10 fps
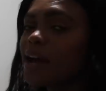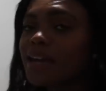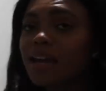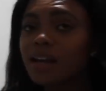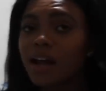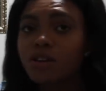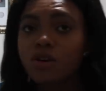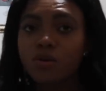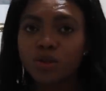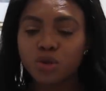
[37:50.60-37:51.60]
I cannot
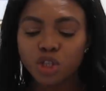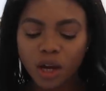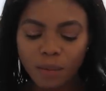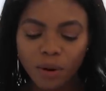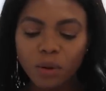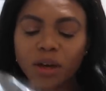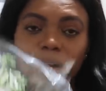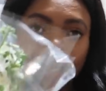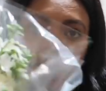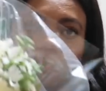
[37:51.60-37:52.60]
go grocery shopping
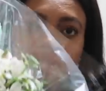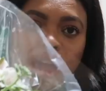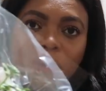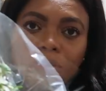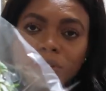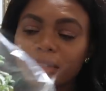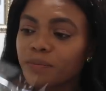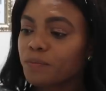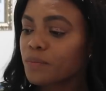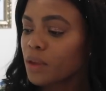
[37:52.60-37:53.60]
without getting flowers.
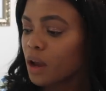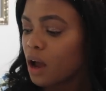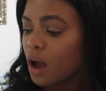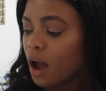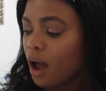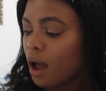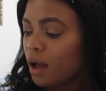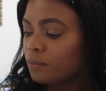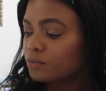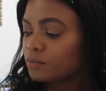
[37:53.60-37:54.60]

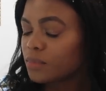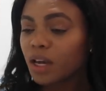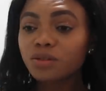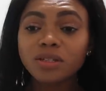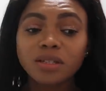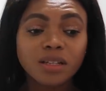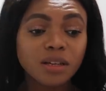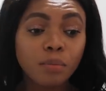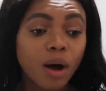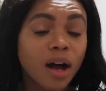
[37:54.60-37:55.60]
It's
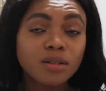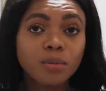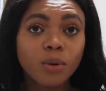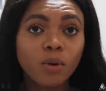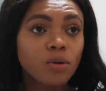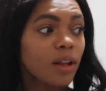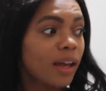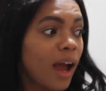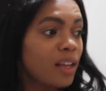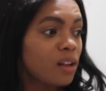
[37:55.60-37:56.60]
impossible.
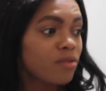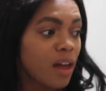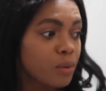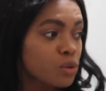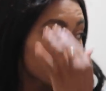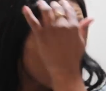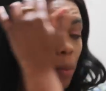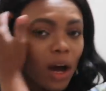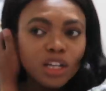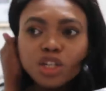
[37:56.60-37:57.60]
Like, I love flowers so
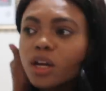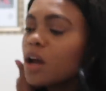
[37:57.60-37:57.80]
much.